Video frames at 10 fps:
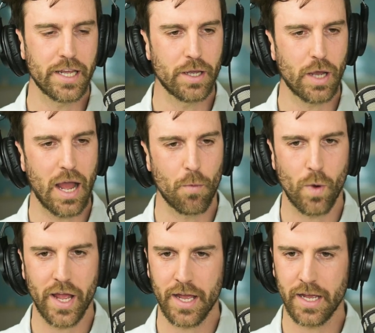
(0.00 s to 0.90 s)

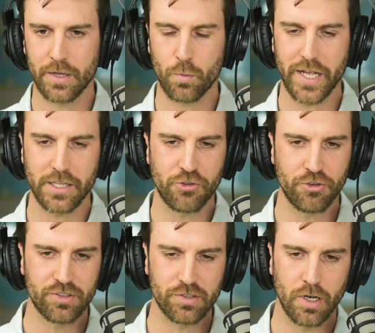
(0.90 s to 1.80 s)
Where did
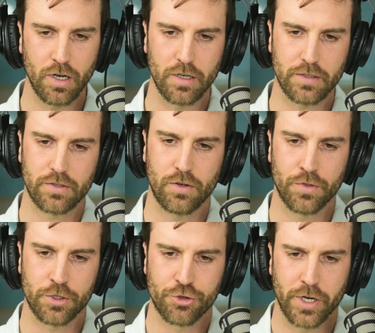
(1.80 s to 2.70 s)
you start
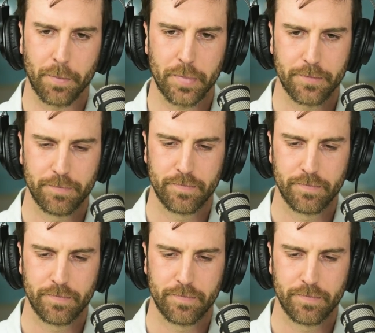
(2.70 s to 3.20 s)
on the trip?